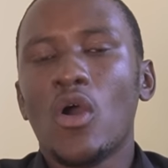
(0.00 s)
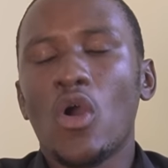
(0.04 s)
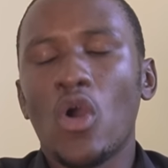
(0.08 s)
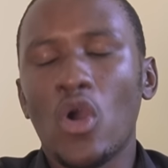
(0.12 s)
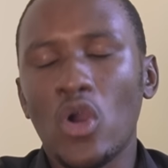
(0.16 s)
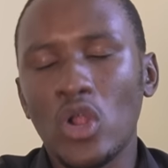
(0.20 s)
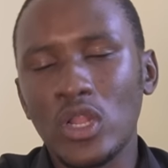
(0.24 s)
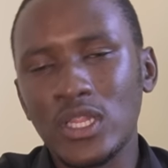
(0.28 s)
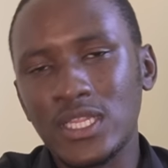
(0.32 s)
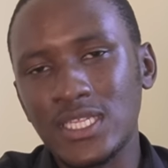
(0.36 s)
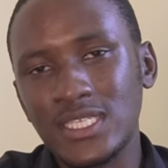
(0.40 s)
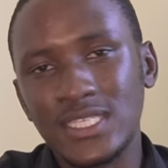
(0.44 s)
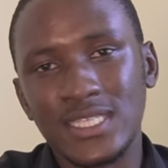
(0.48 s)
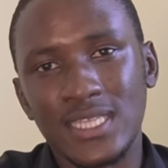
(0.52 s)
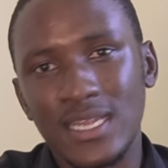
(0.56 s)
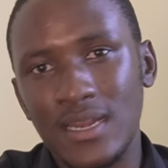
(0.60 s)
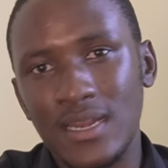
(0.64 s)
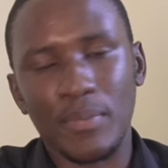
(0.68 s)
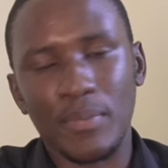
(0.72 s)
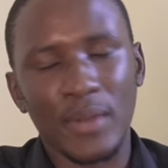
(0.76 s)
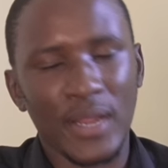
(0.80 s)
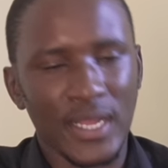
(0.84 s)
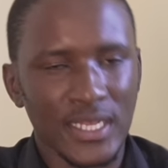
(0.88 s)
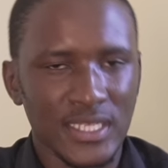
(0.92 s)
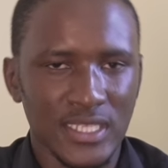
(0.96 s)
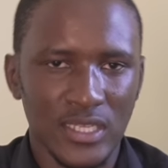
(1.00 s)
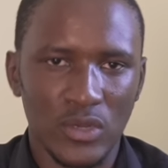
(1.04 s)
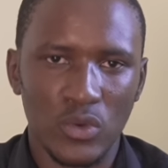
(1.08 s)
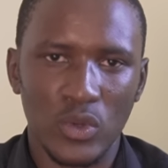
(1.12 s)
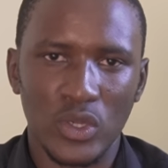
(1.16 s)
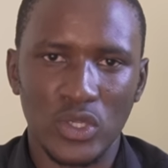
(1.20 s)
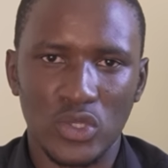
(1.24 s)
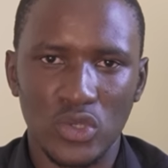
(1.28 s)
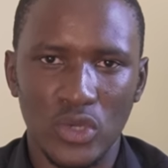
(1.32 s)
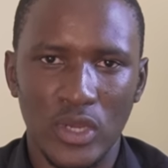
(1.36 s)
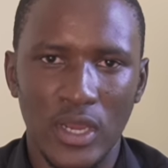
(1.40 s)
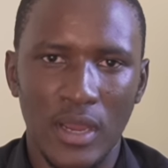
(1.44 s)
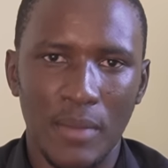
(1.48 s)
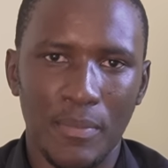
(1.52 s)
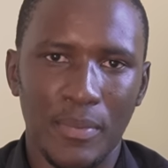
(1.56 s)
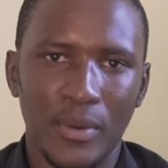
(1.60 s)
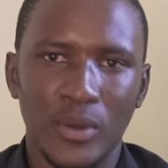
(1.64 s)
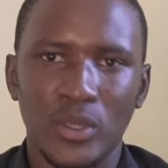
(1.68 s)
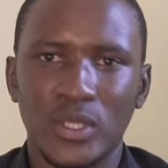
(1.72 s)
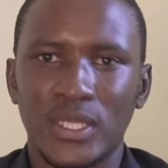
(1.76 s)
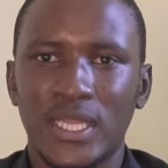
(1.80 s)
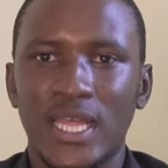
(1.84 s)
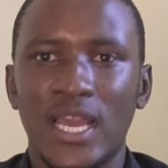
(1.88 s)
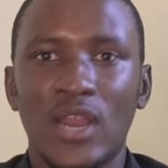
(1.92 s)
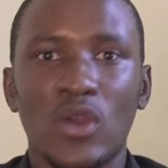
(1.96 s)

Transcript: All these players that we're talking about,